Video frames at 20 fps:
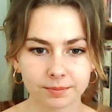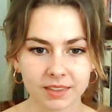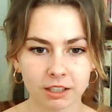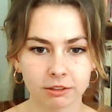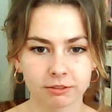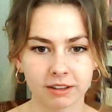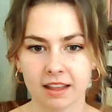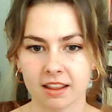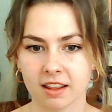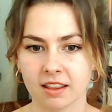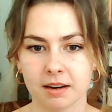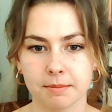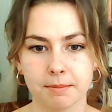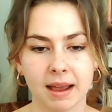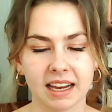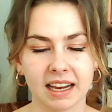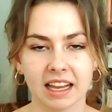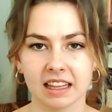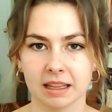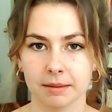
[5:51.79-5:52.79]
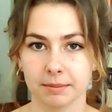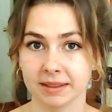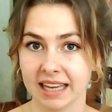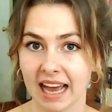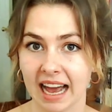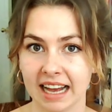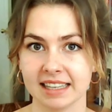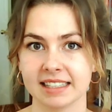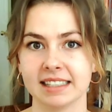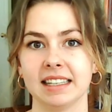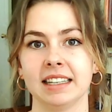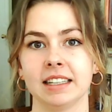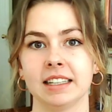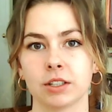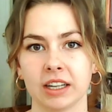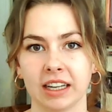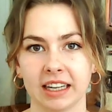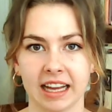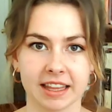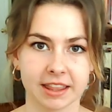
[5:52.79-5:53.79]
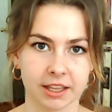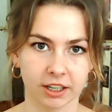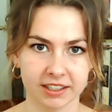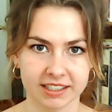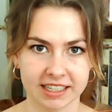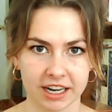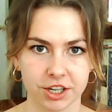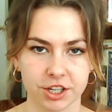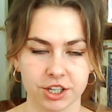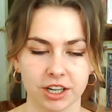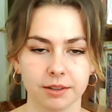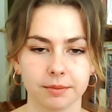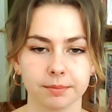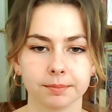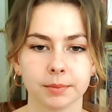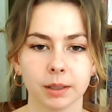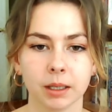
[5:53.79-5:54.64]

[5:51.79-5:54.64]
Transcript: rather than making them guess, is going to get their attention.